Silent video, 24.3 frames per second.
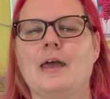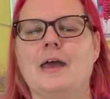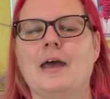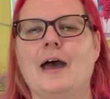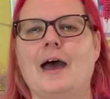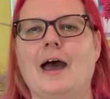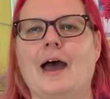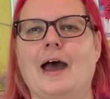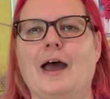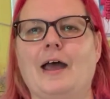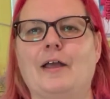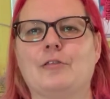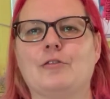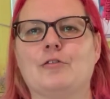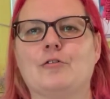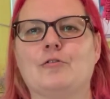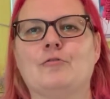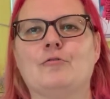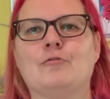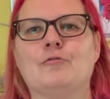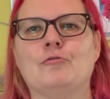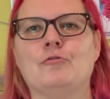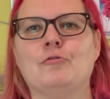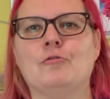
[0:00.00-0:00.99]
at
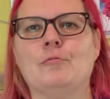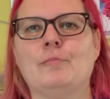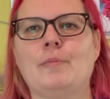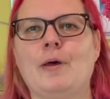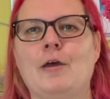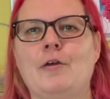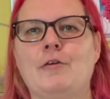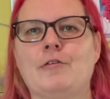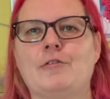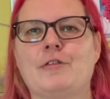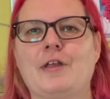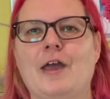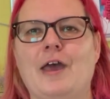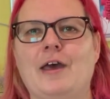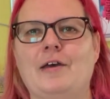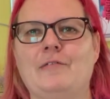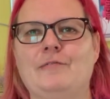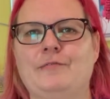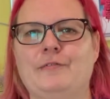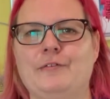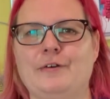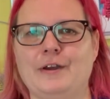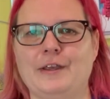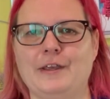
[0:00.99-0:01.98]
almost
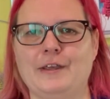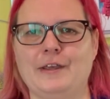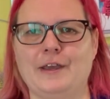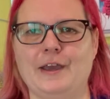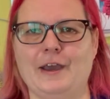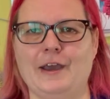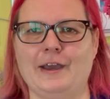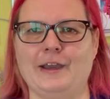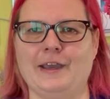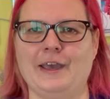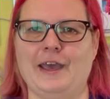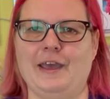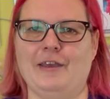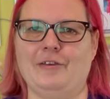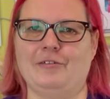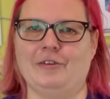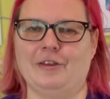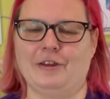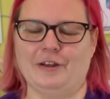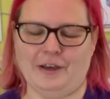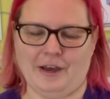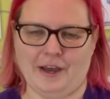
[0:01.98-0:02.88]
every occasion.